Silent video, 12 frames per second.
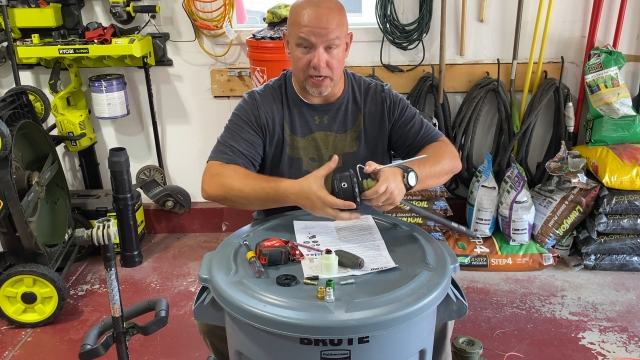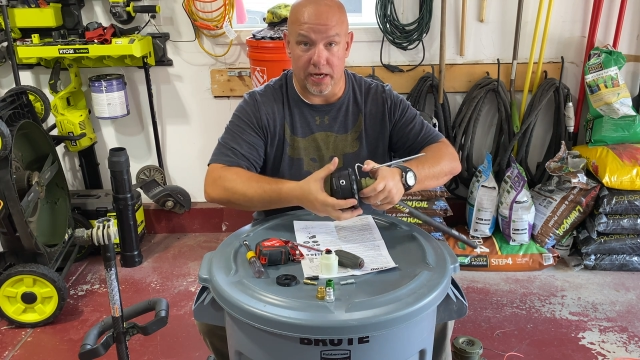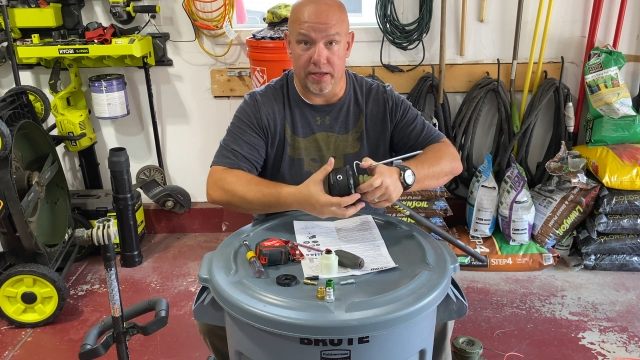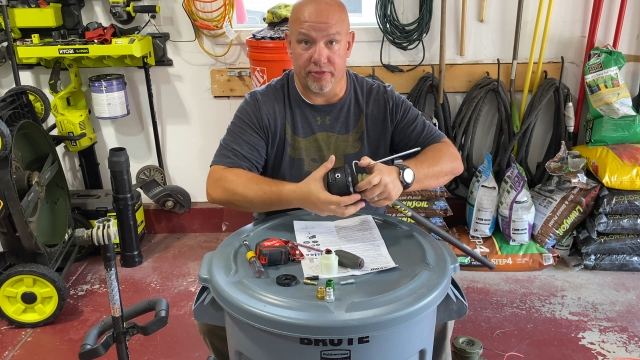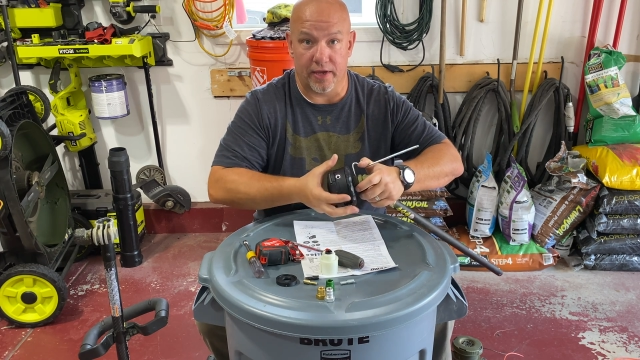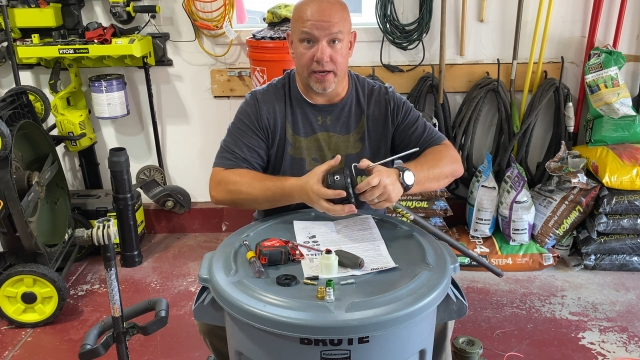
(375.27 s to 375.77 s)

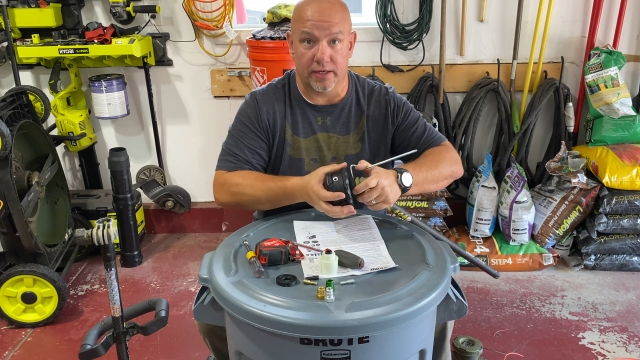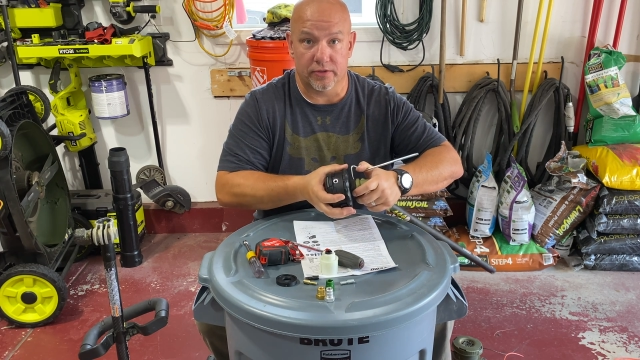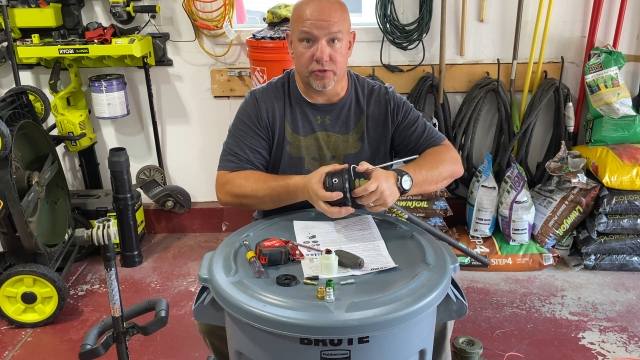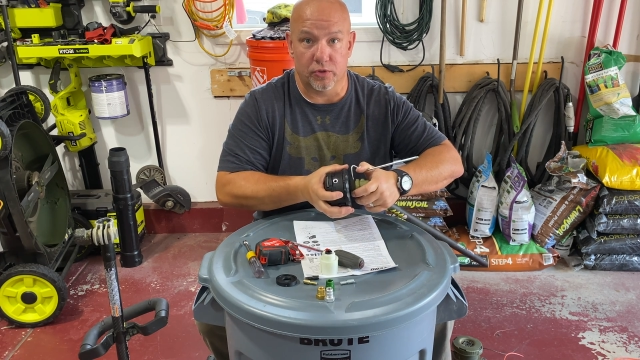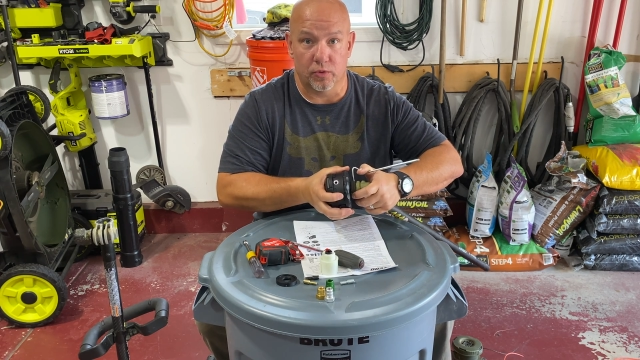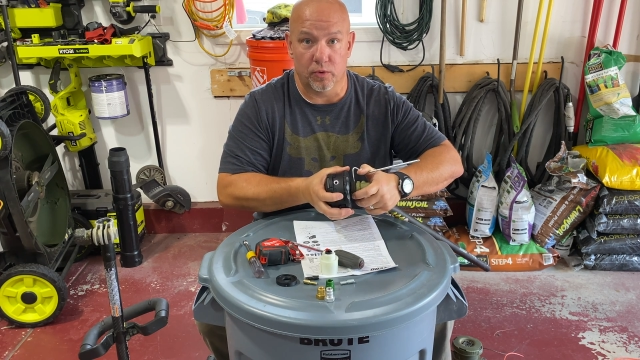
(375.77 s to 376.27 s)

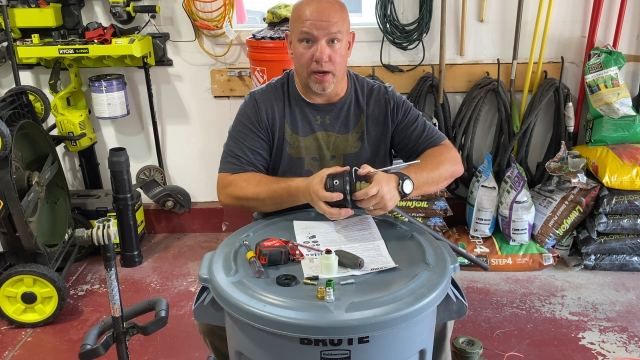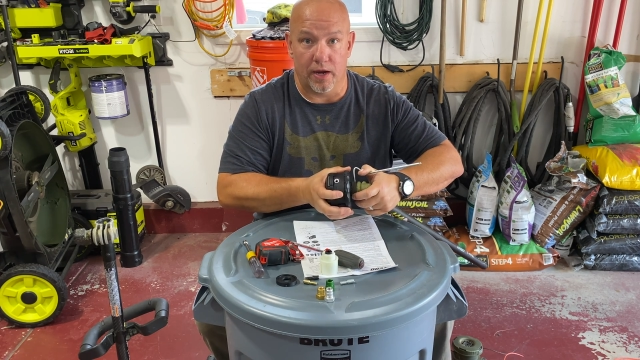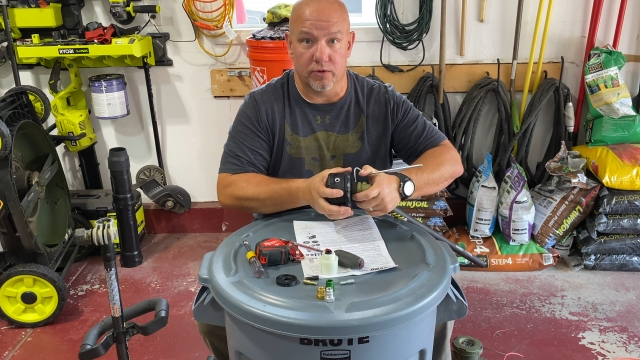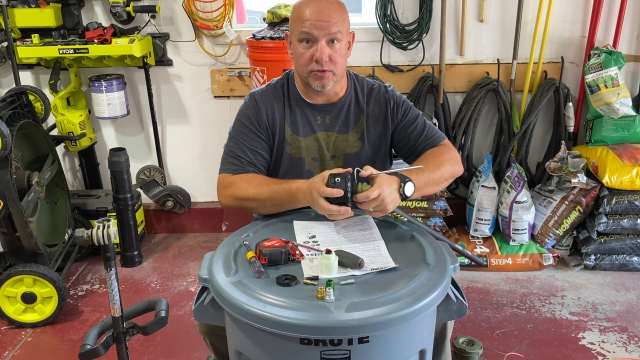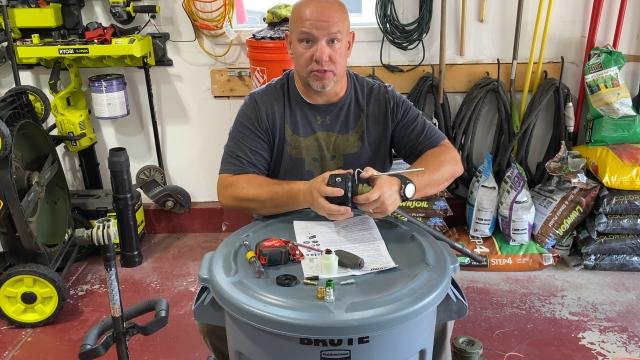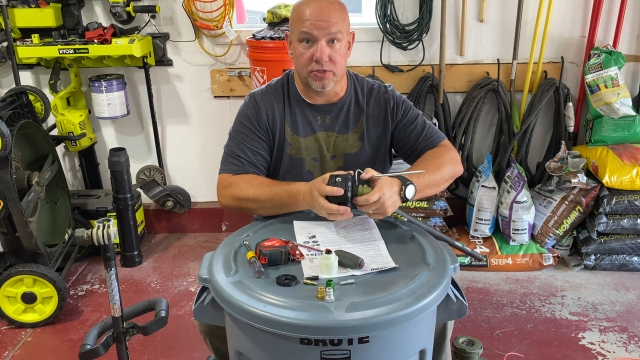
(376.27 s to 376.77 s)
anything
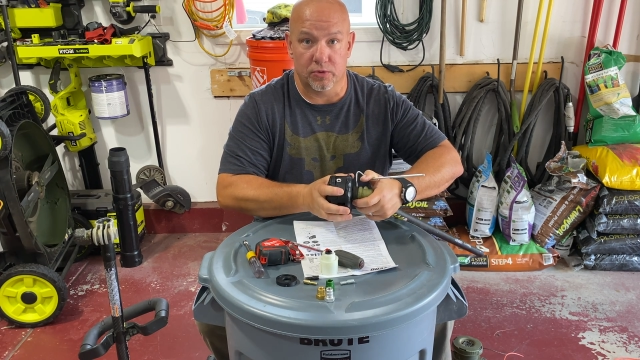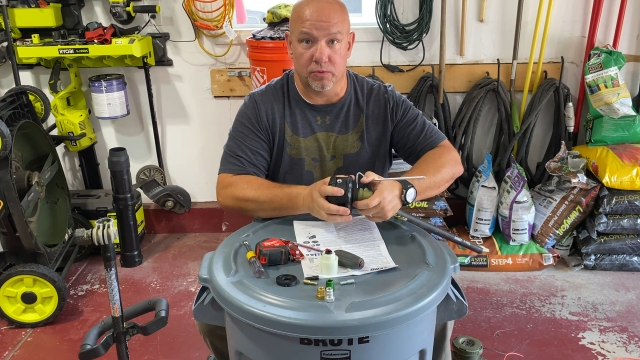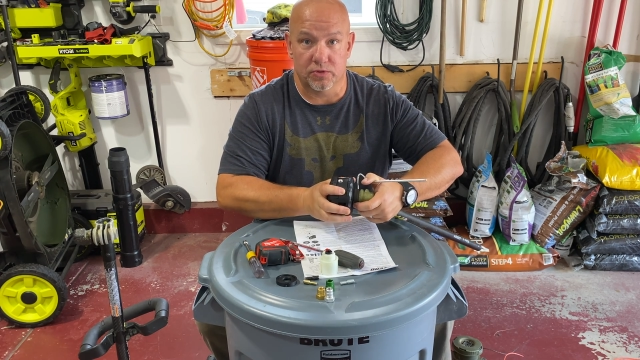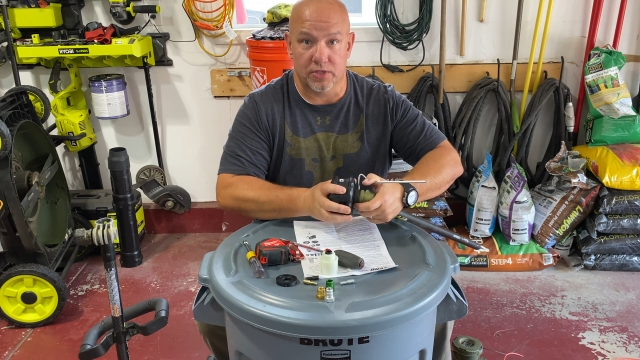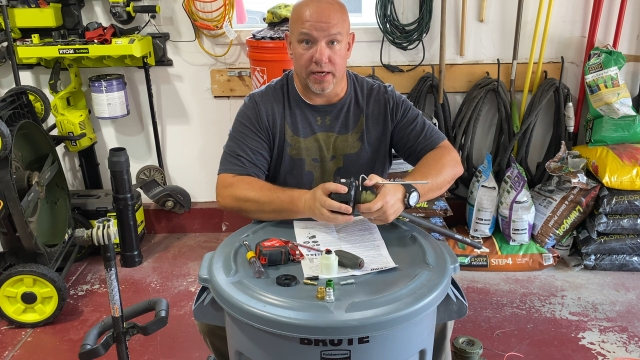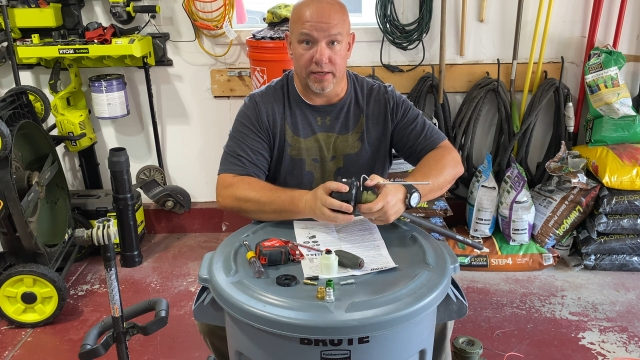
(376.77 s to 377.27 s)
else to
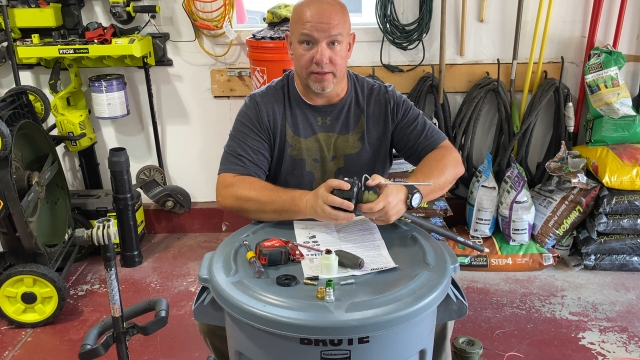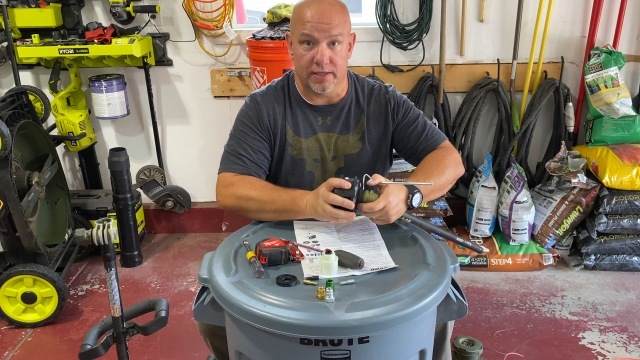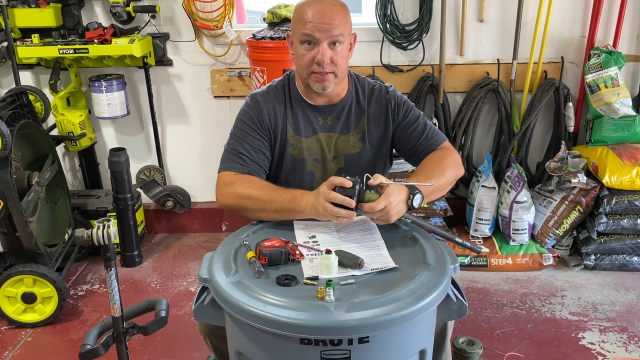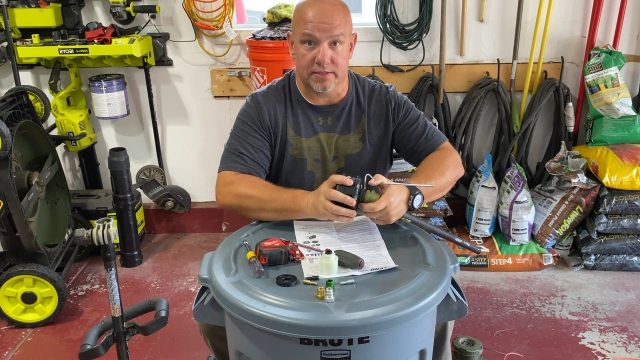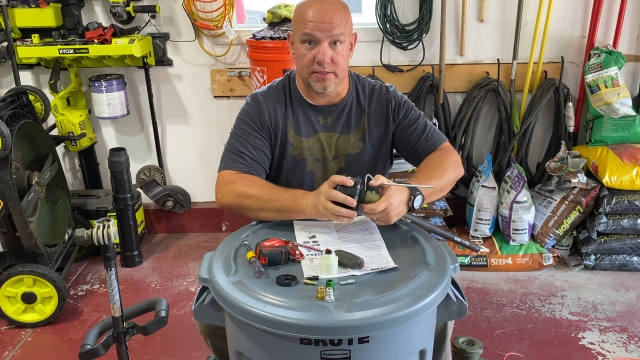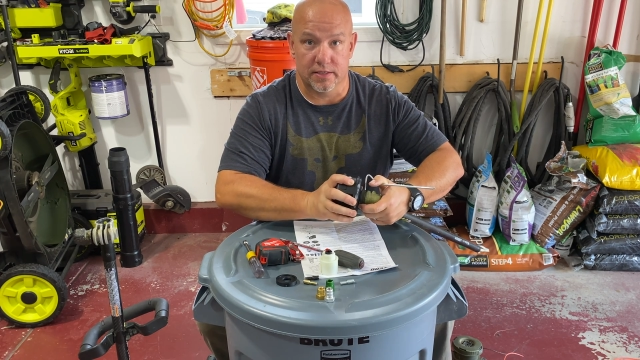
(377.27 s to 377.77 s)
tighten
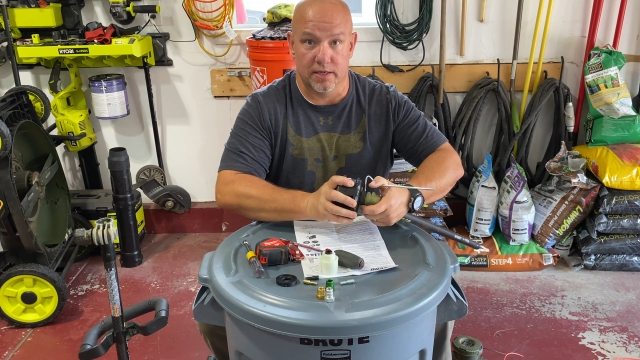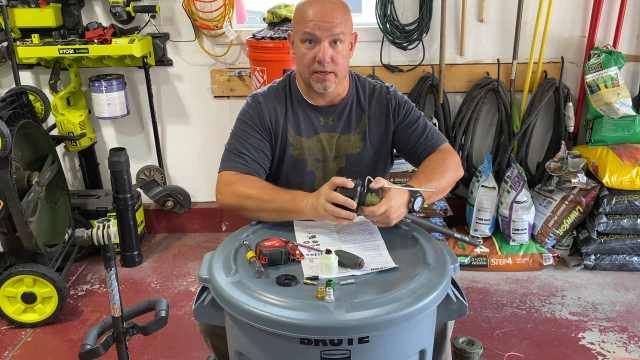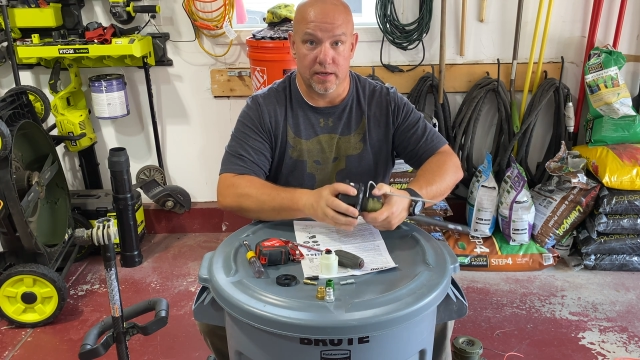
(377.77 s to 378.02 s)
this.